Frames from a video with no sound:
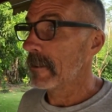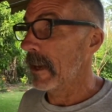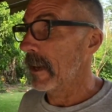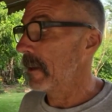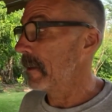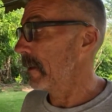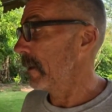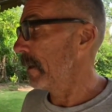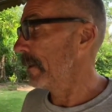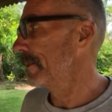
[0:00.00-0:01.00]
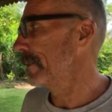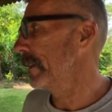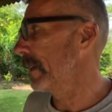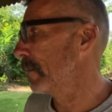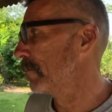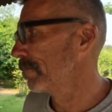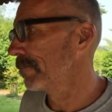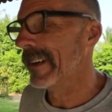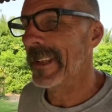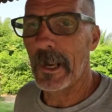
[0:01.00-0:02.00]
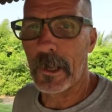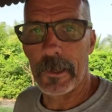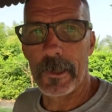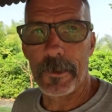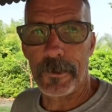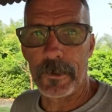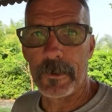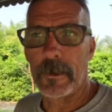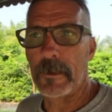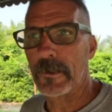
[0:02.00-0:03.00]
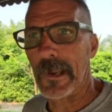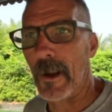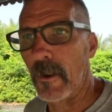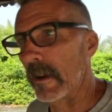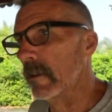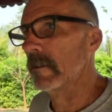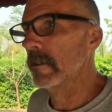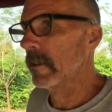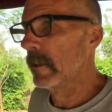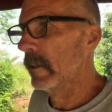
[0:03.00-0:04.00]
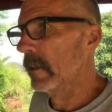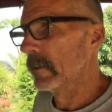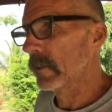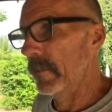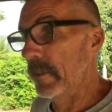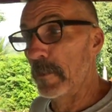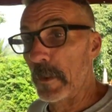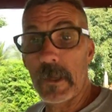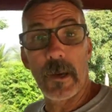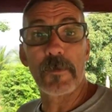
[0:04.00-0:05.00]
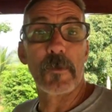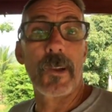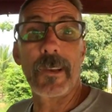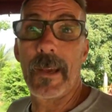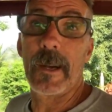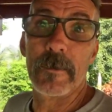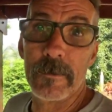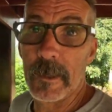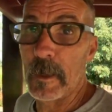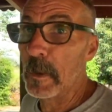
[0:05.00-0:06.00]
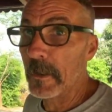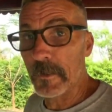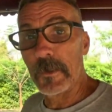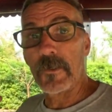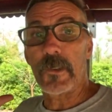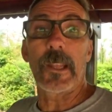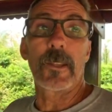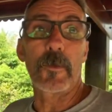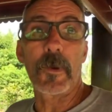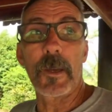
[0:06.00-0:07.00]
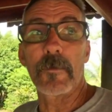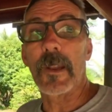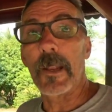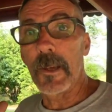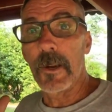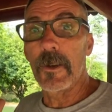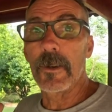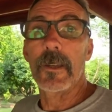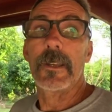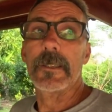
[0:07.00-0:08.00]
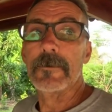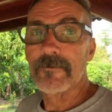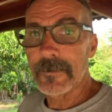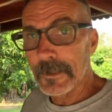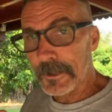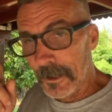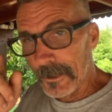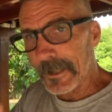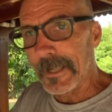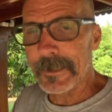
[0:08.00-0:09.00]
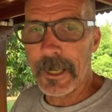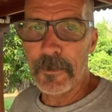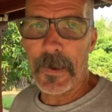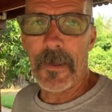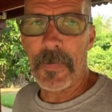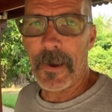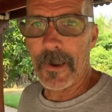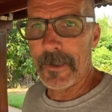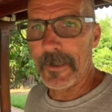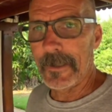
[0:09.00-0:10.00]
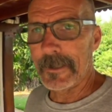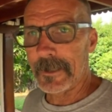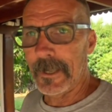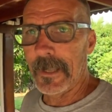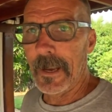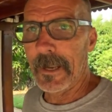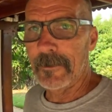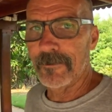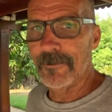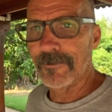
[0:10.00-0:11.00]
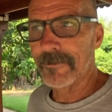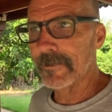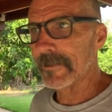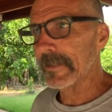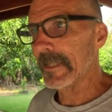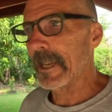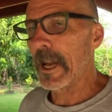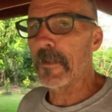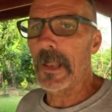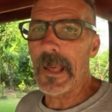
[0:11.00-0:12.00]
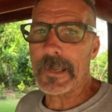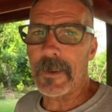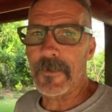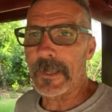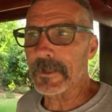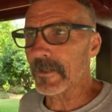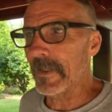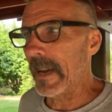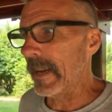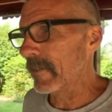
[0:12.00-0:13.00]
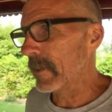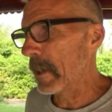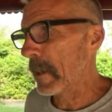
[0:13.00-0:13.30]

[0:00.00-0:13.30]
and yeah, an air-conditioned shower. So I feel pretty comfortable right now. I'm also in the shade a little bit, but I know as soon as I step out there into the sunlight, I'll be lucky if I survive.